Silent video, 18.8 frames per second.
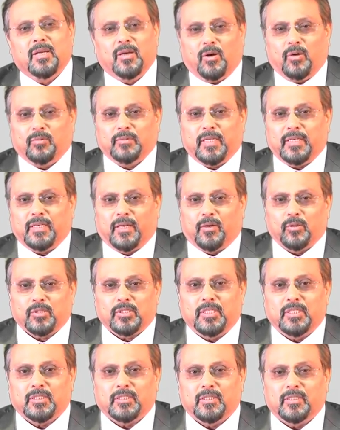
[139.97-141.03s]
of the
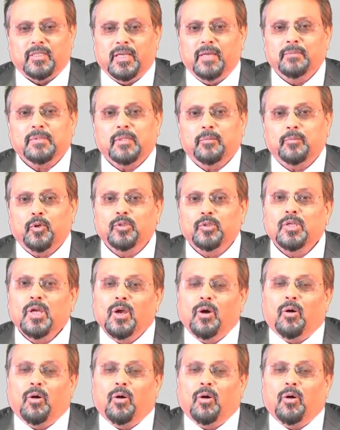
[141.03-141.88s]
negotiation if suppose